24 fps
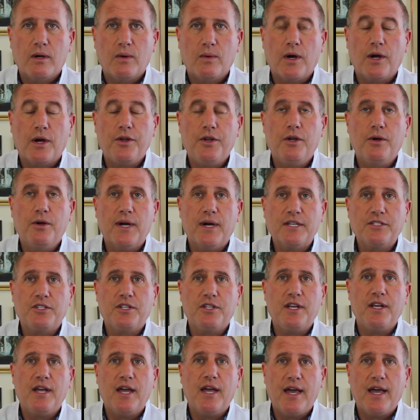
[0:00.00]
Well,
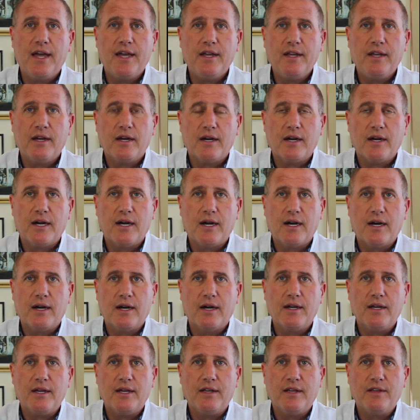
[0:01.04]
USDA
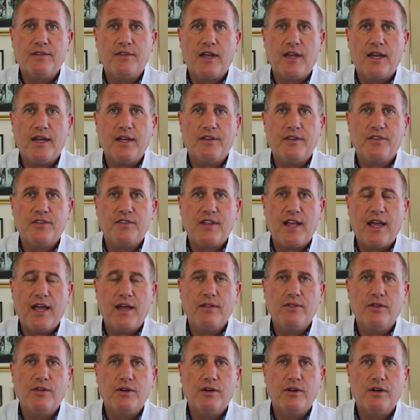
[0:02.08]
is a
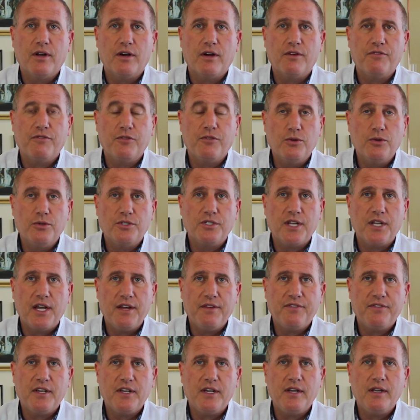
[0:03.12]
standard of food
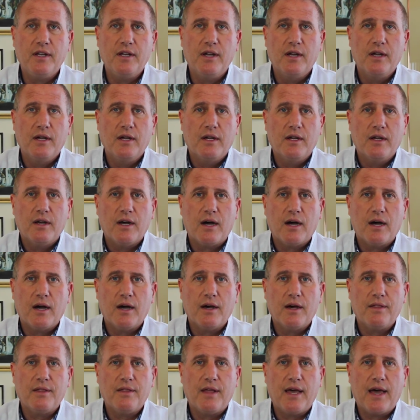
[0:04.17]
safety
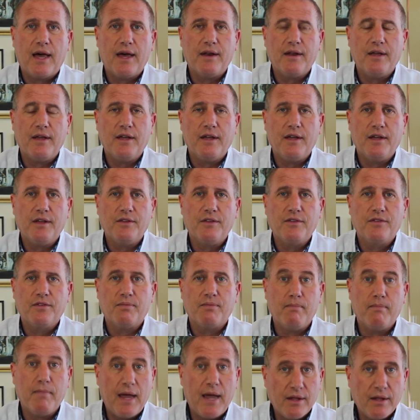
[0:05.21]
that is
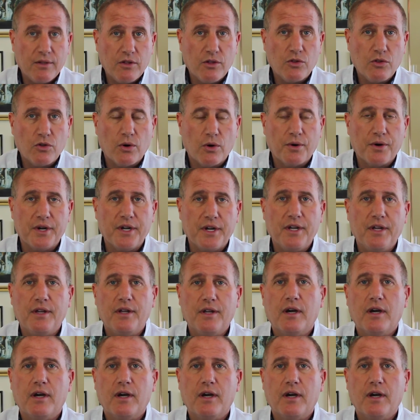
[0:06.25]
mandatory